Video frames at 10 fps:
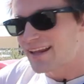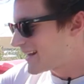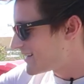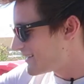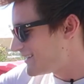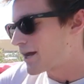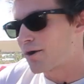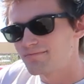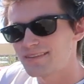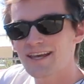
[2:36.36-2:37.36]
it.
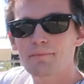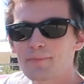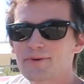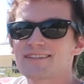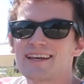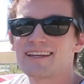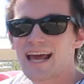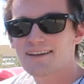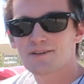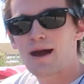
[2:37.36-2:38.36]
Some people see it and
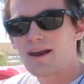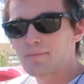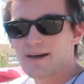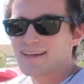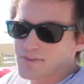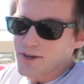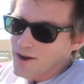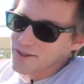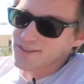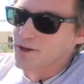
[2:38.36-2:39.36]
ask about it, but the
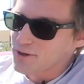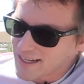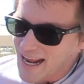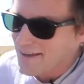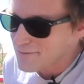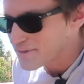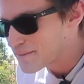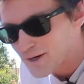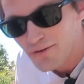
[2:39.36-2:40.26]
car looks so good. I haven't really been